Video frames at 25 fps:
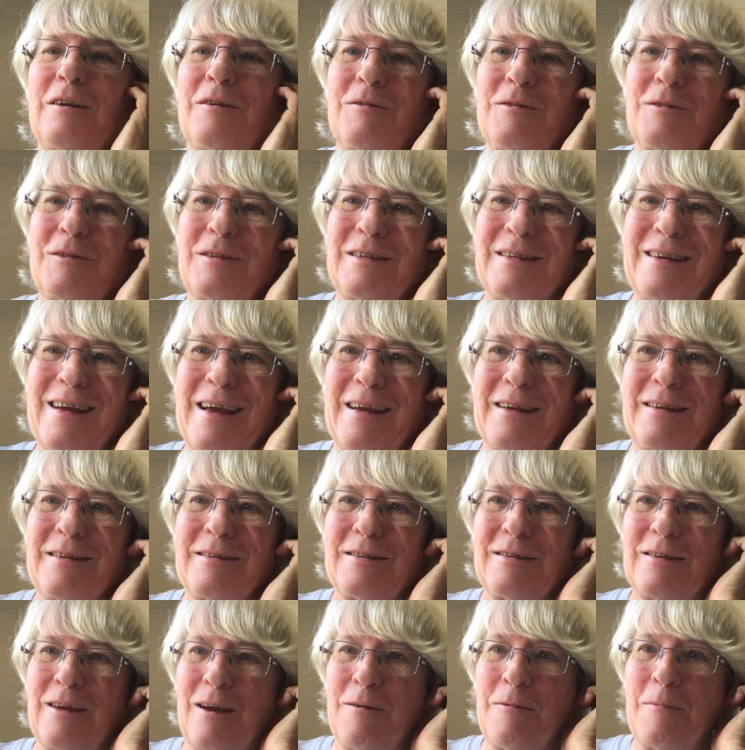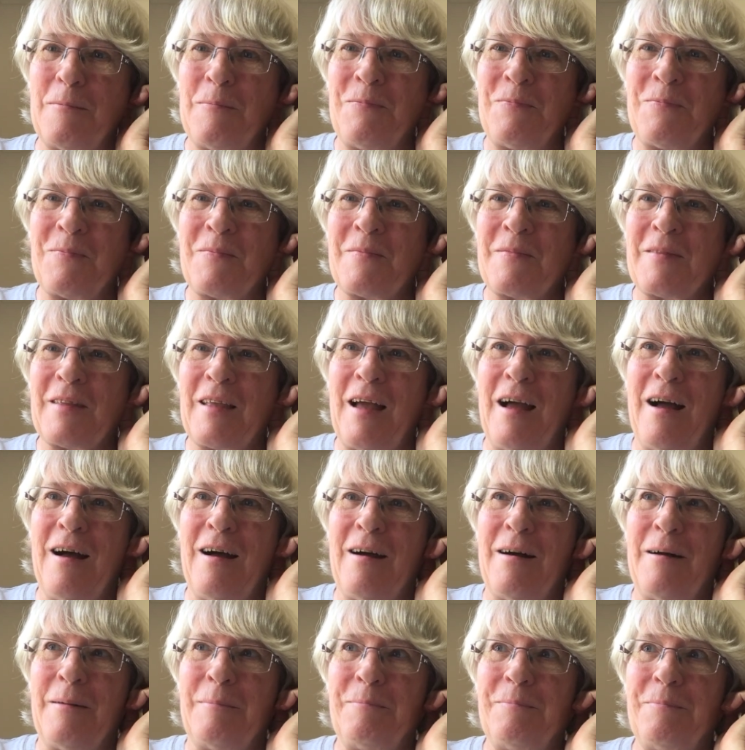that are snakes. So,
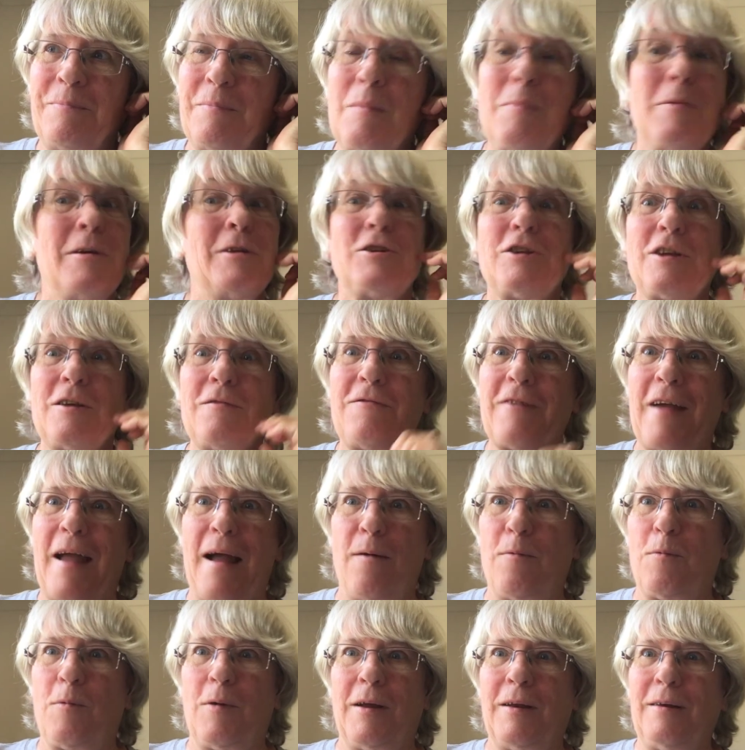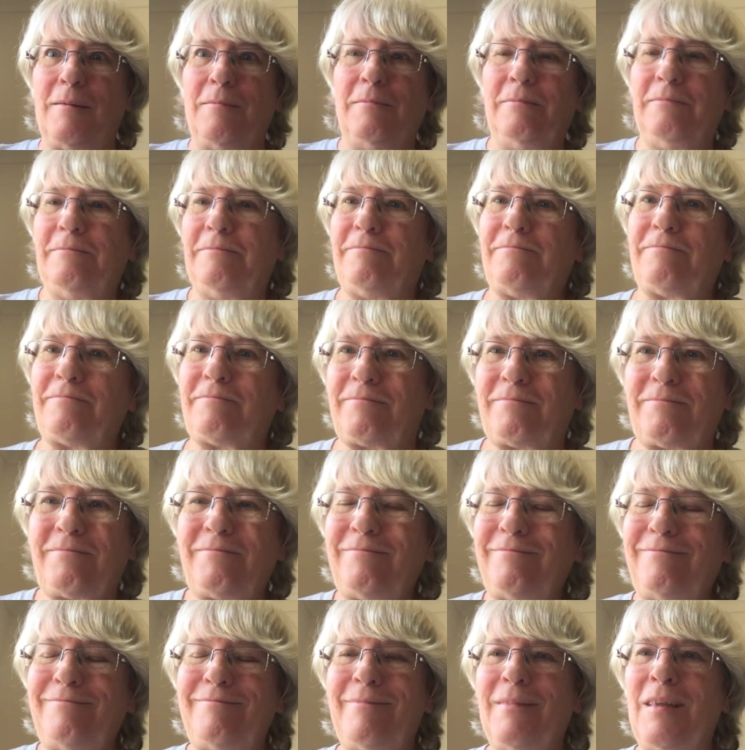but she found one,
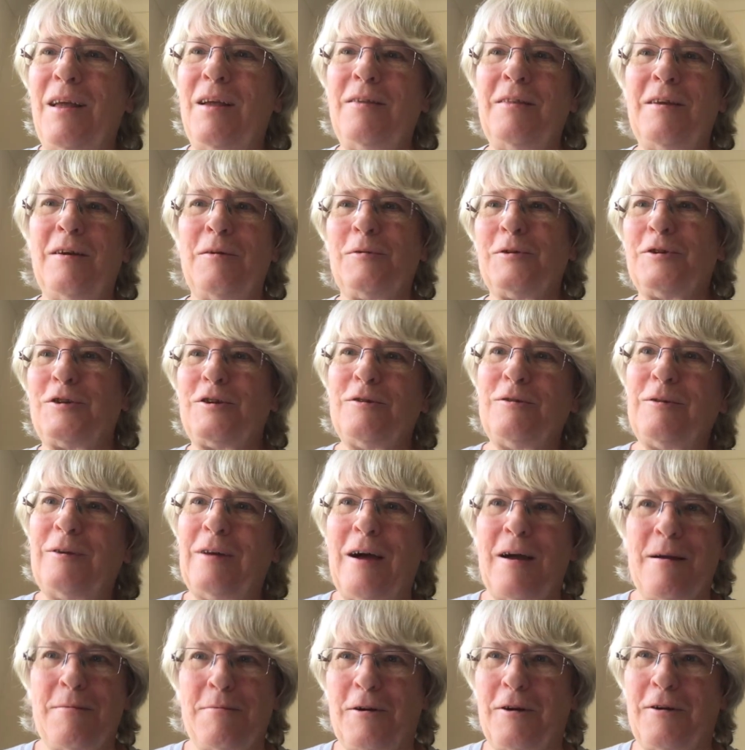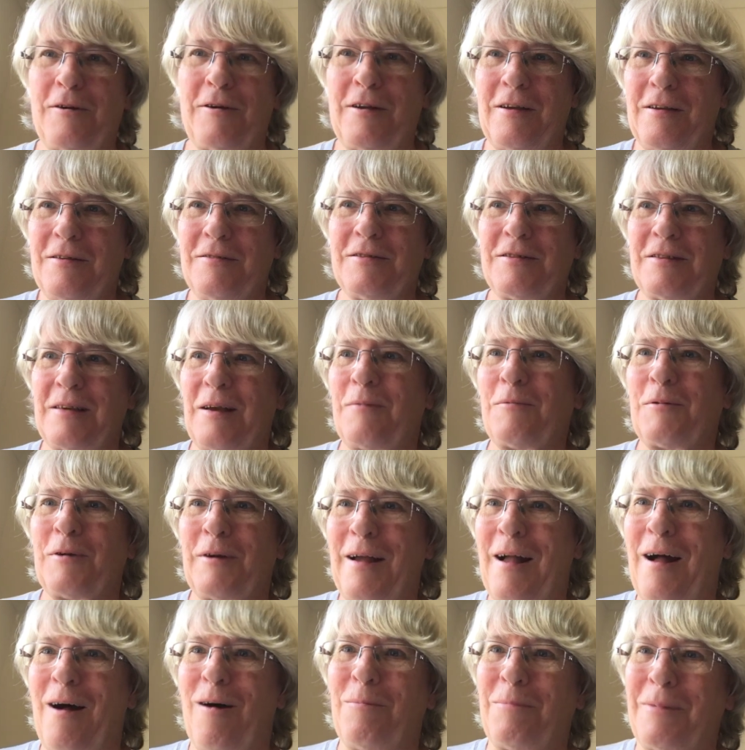and there were two librarians that were
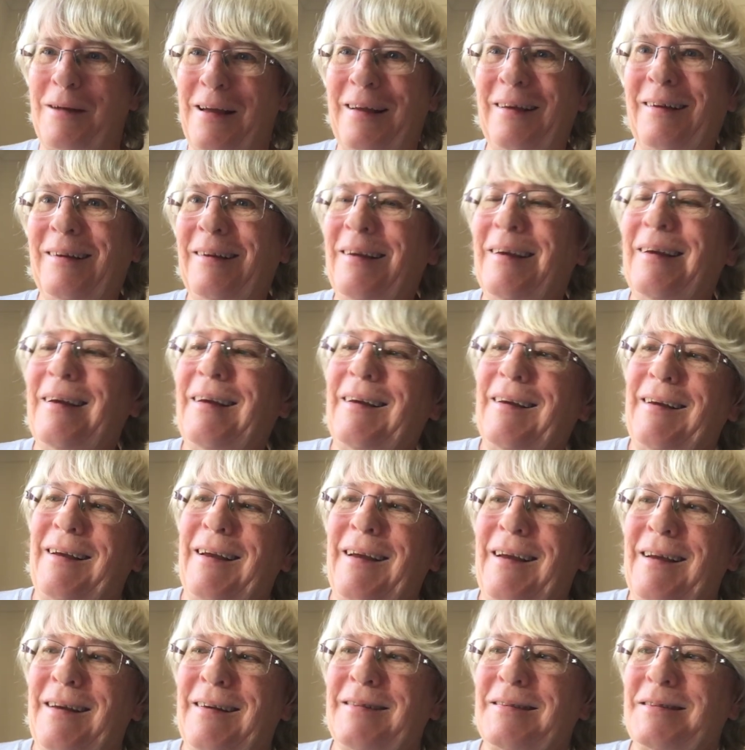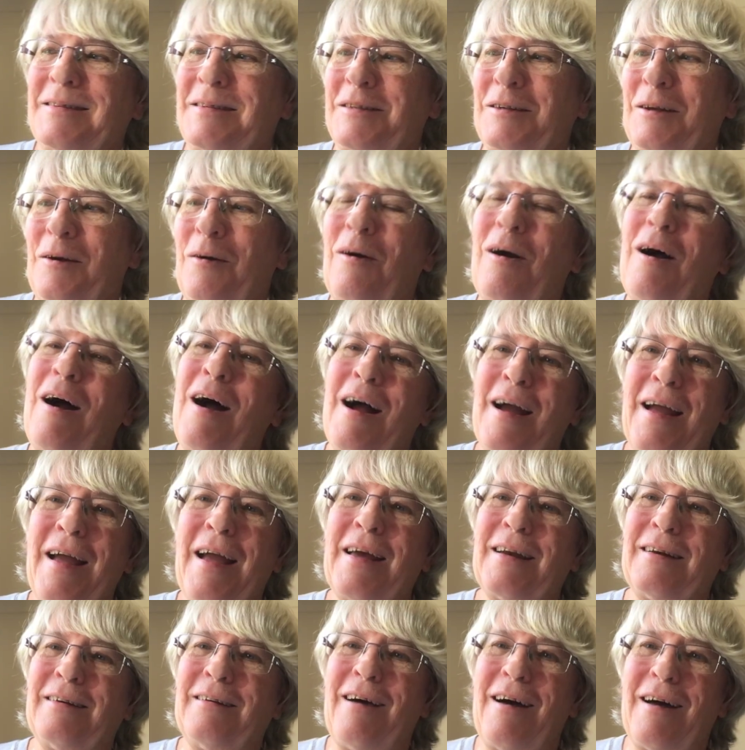helping, and so I
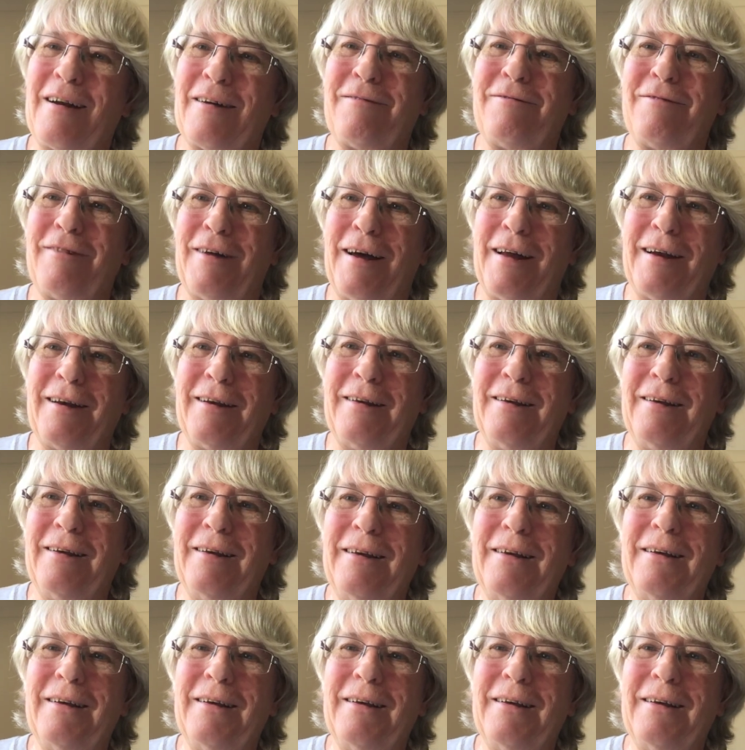had a lot of fun.